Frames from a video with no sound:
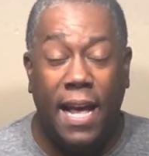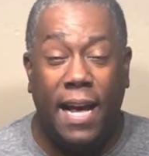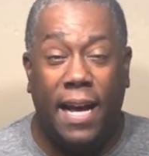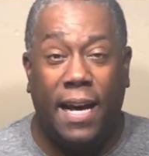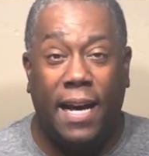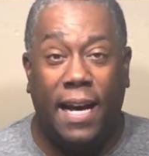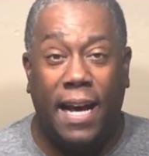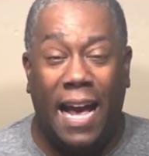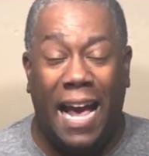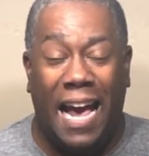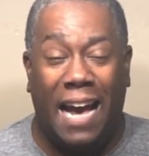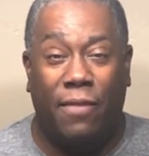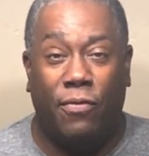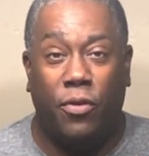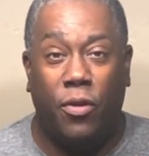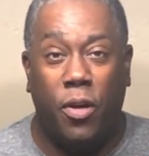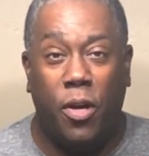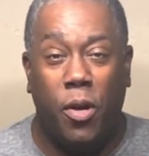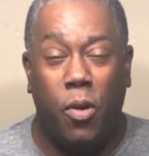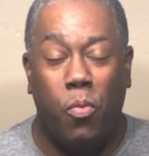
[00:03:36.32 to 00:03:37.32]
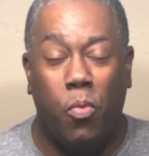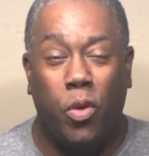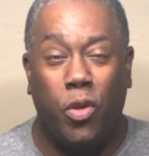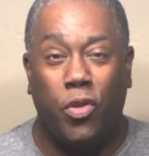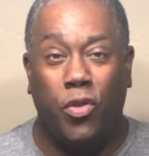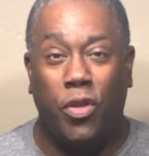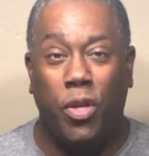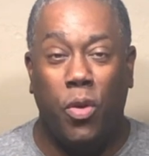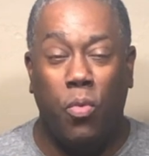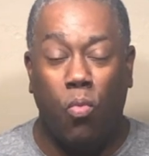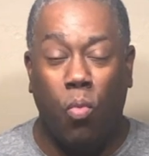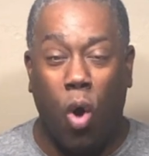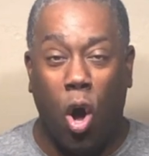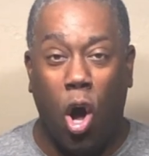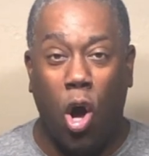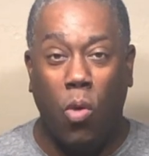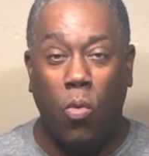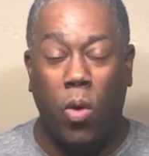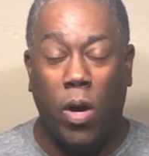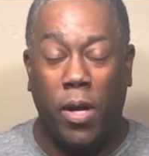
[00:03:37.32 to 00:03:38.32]
after it was the
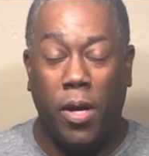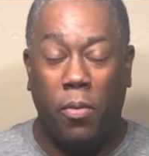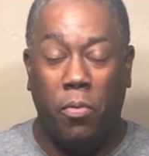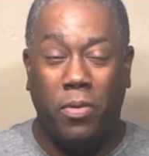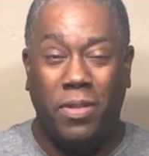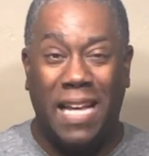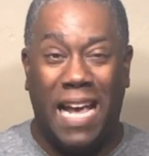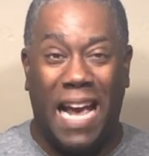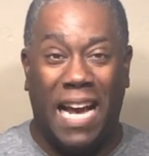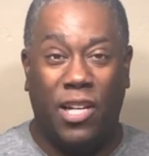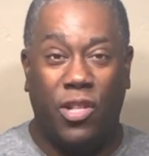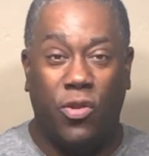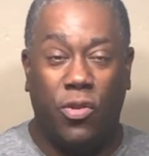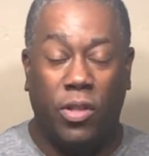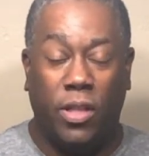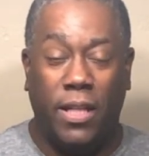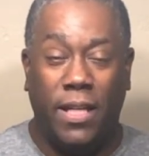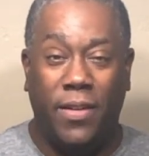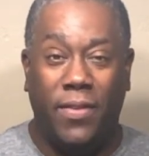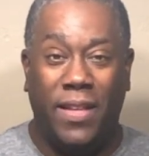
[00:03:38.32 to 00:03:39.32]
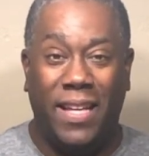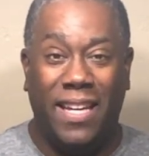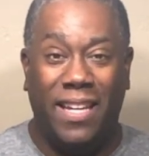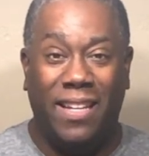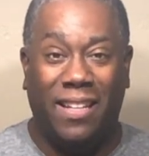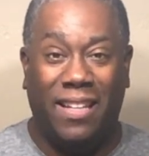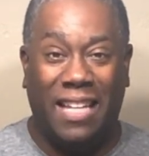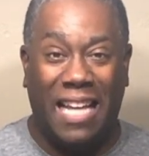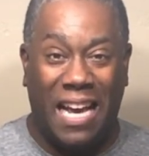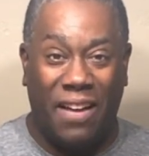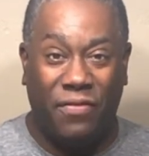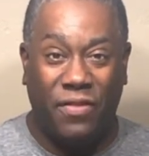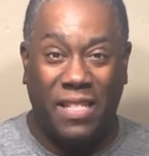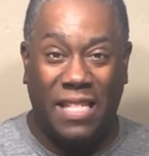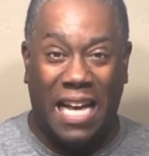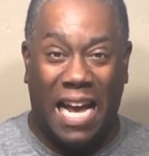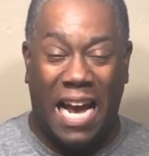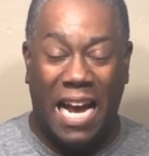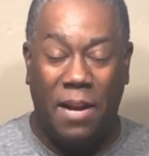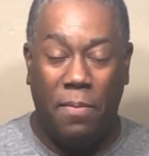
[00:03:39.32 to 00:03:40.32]
wrong one. It was actually the left
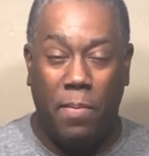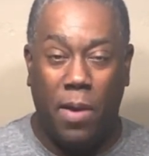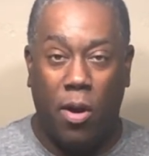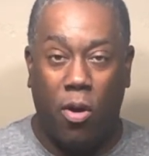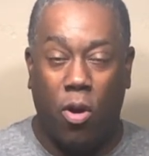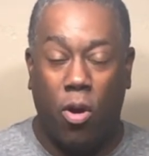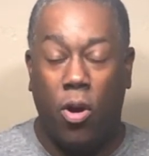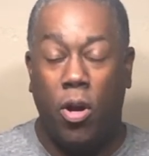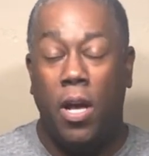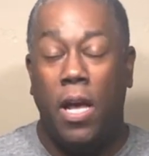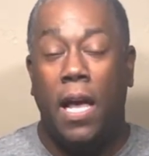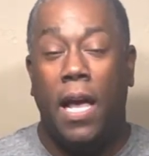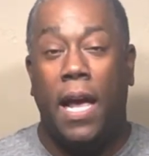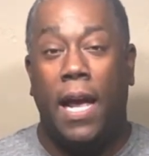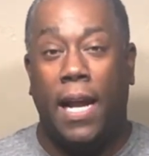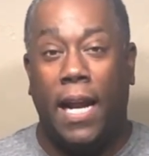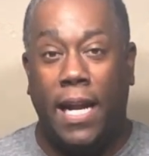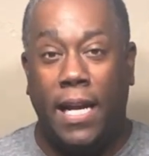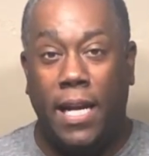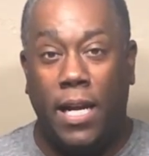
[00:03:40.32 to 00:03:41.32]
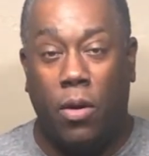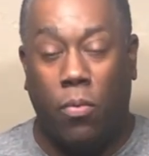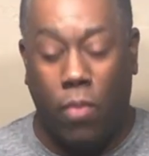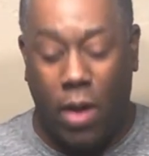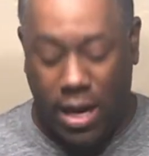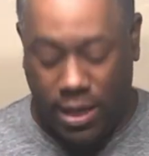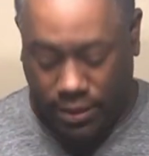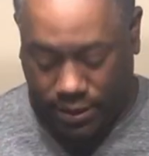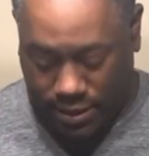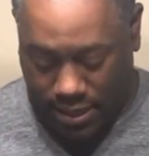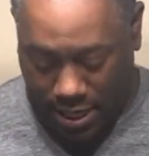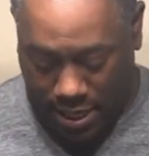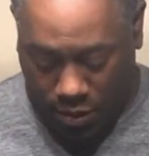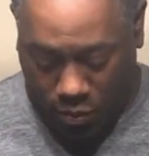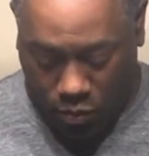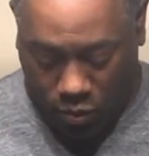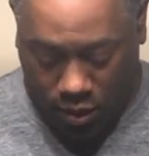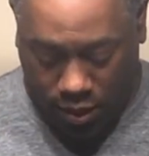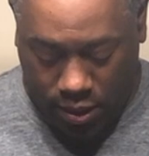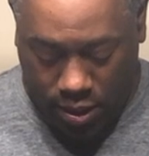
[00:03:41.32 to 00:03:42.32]
side mirror, and I need a right side
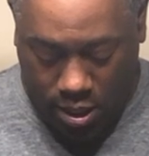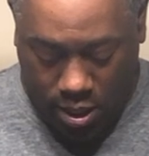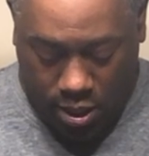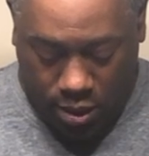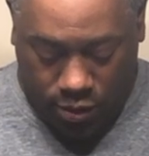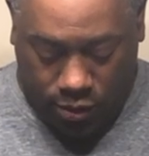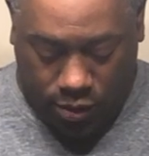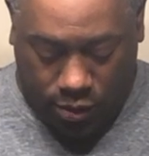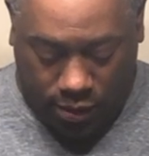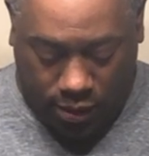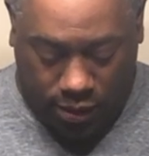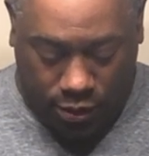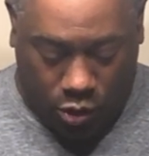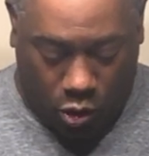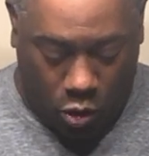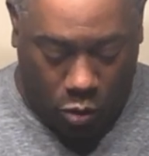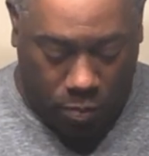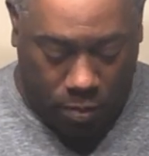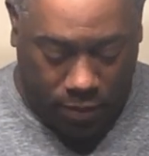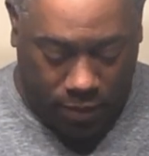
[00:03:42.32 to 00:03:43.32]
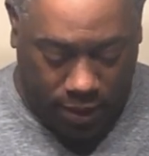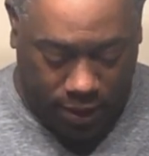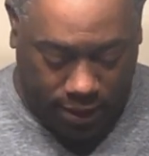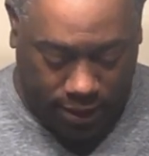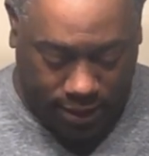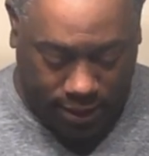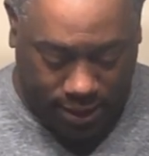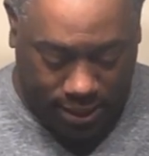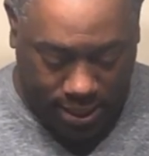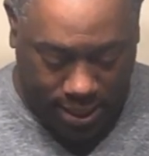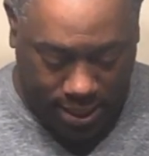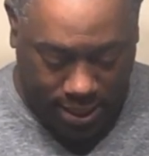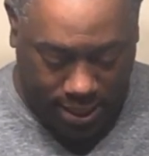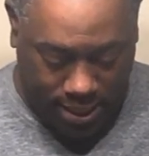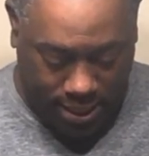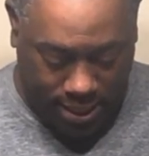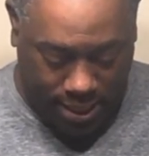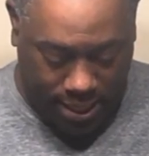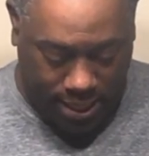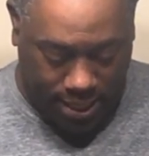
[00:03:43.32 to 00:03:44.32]
one. So let's open this
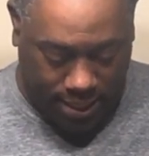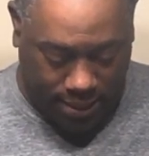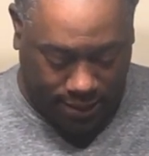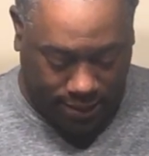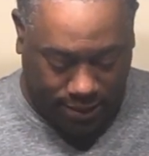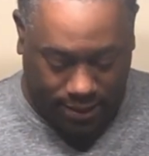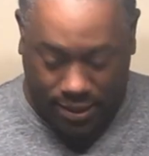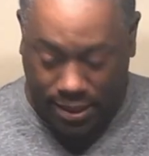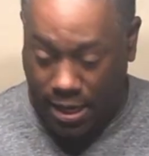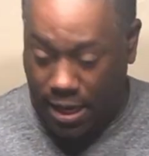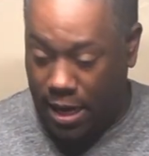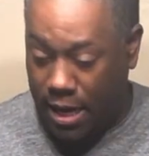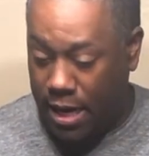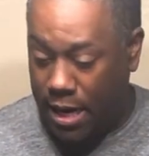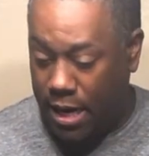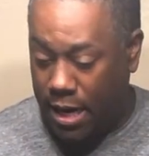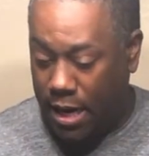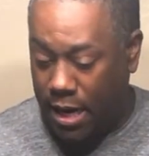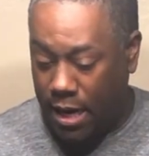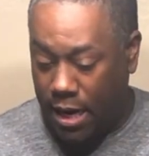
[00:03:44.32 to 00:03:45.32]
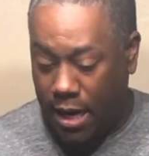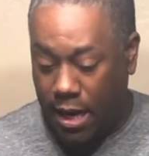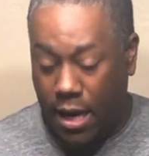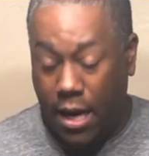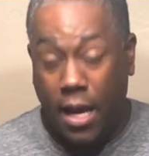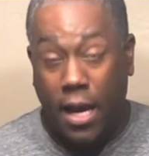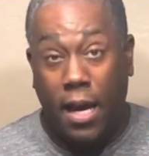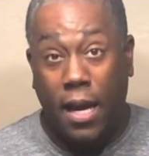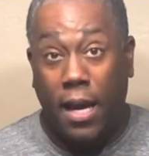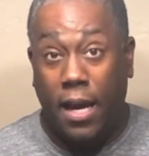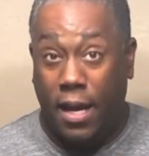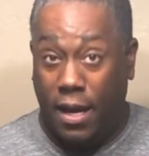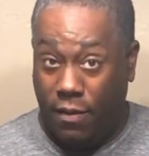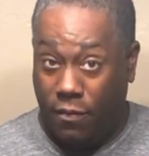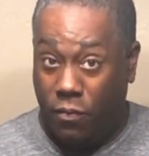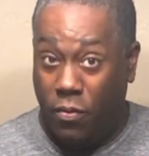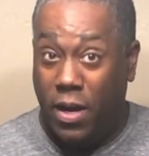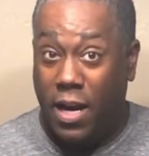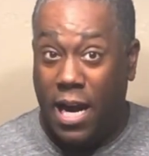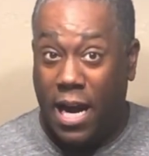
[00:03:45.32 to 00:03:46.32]
and see if
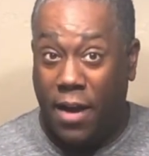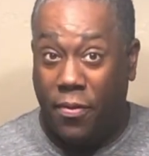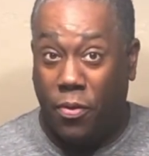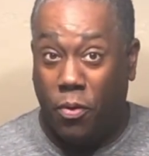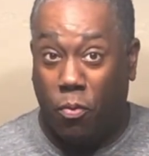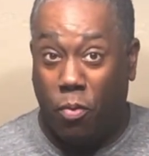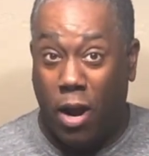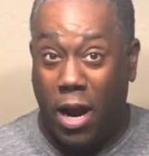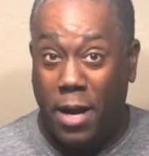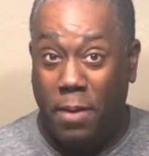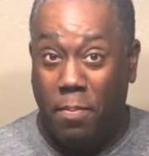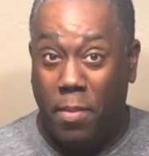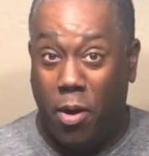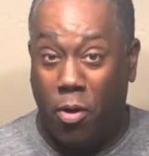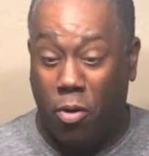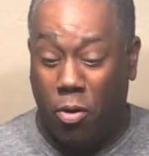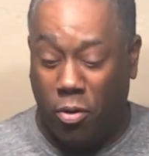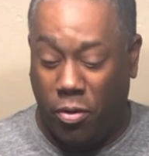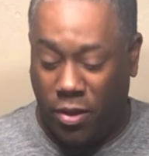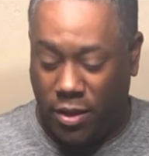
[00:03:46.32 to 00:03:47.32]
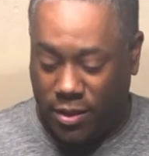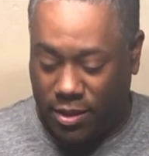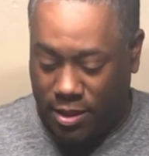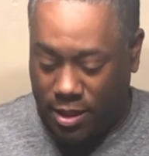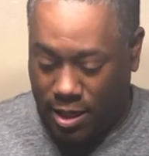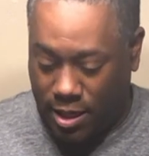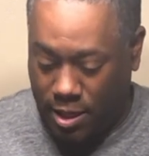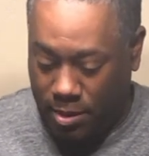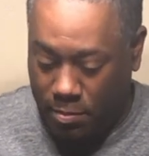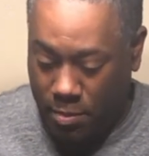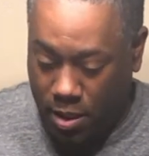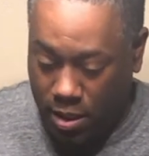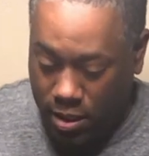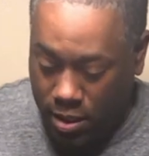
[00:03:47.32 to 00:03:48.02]
we got the right mirror this time.